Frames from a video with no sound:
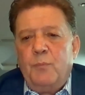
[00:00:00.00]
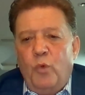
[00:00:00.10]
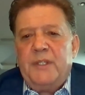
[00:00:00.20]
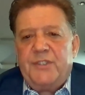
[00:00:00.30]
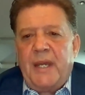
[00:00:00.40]

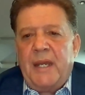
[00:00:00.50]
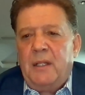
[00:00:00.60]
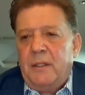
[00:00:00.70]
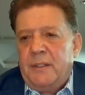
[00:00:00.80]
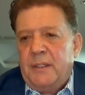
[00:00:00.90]
with the
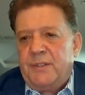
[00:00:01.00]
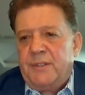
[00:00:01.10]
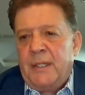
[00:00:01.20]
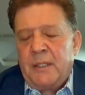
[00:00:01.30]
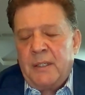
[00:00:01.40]
scale of this
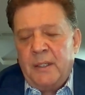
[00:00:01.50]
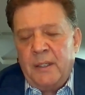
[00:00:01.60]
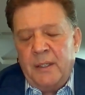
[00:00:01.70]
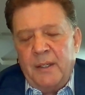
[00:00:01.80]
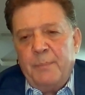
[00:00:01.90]
thing,
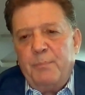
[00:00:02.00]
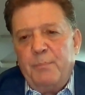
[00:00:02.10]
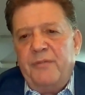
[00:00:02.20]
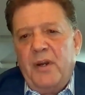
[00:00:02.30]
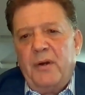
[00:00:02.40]
be
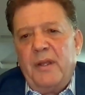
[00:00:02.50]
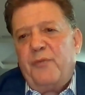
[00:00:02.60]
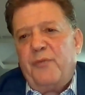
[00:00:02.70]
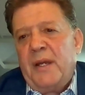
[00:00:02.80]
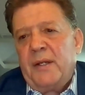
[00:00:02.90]
very
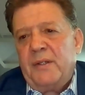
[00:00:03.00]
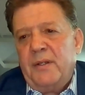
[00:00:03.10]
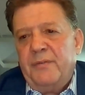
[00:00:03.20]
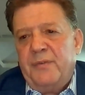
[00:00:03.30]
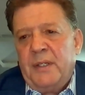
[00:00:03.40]
effective
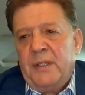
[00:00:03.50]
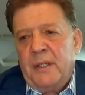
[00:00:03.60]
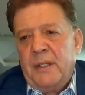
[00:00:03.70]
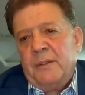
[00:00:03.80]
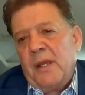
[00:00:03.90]
in, in
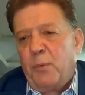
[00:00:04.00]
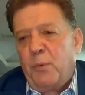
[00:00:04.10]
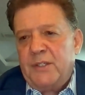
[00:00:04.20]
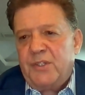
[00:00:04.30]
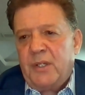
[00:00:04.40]
the
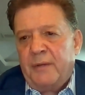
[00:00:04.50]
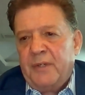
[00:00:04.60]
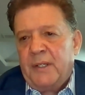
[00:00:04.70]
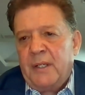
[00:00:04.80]
operation of it.